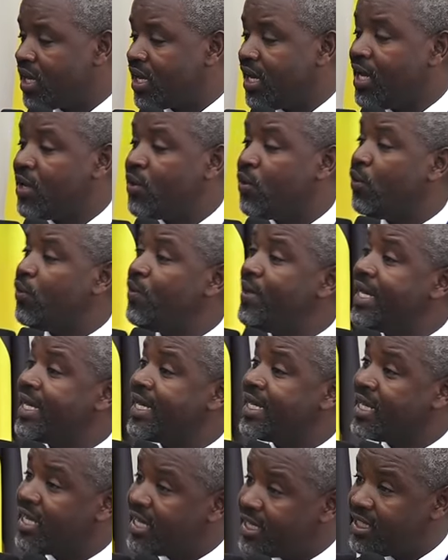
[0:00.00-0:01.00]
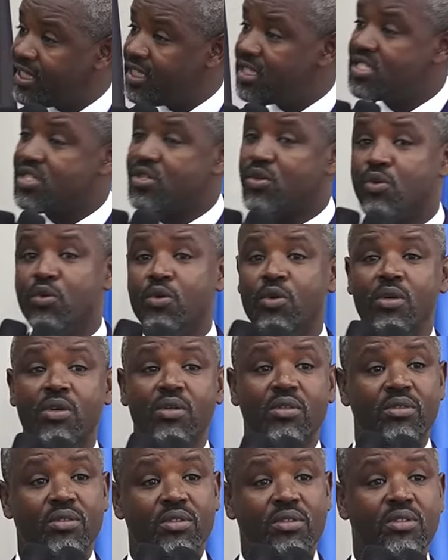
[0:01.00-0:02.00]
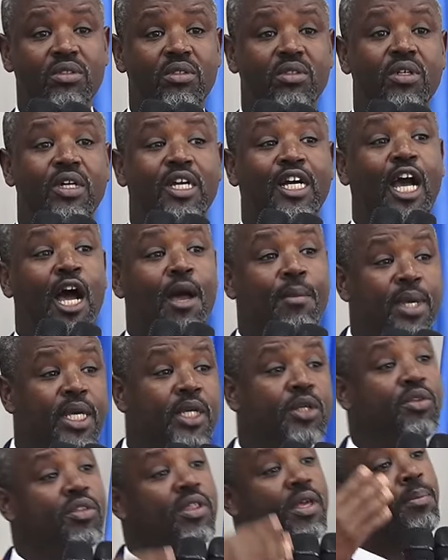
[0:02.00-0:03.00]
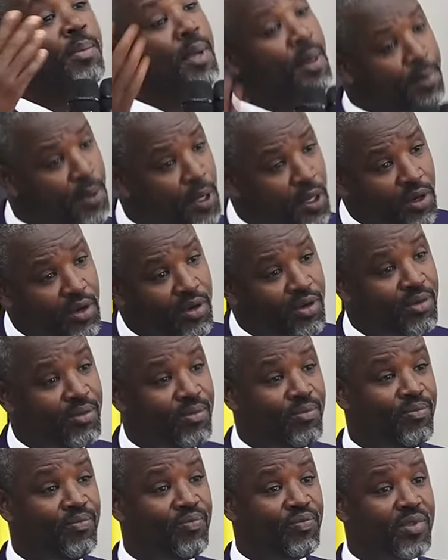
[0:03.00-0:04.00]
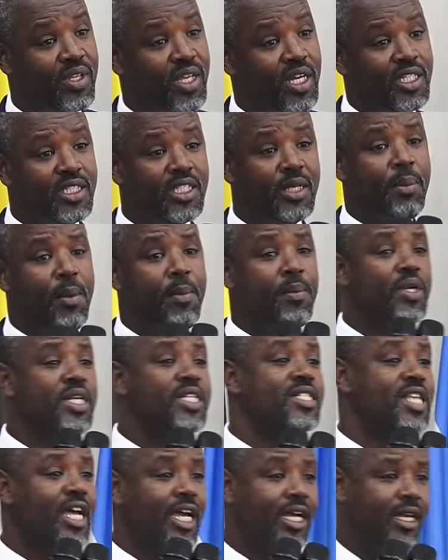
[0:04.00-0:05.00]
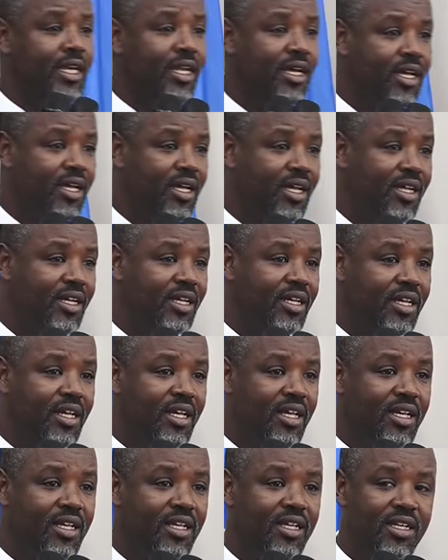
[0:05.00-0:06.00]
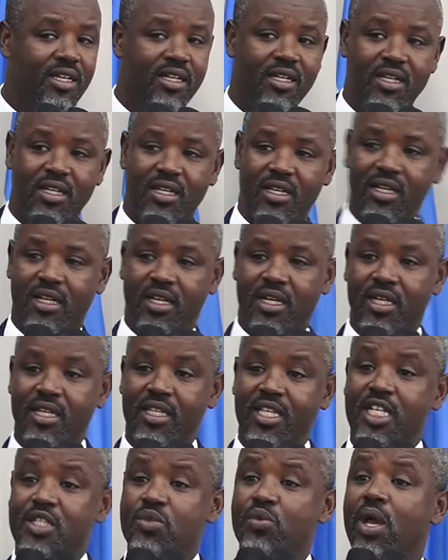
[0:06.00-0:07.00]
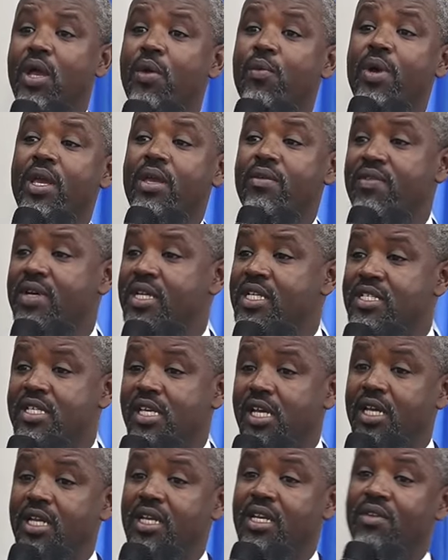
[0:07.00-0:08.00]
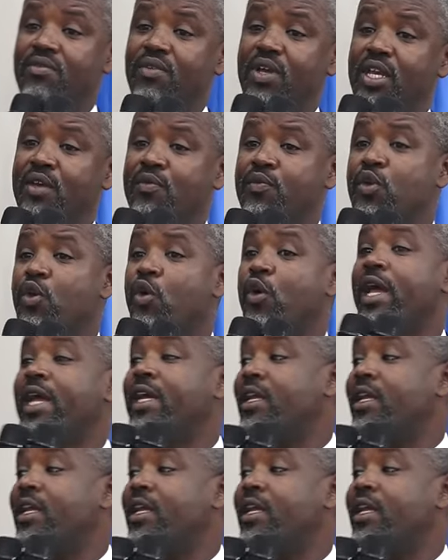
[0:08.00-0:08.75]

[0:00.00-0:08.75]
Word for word: can only get it through coming to the people and the people decide. And that's why we even say, even if you're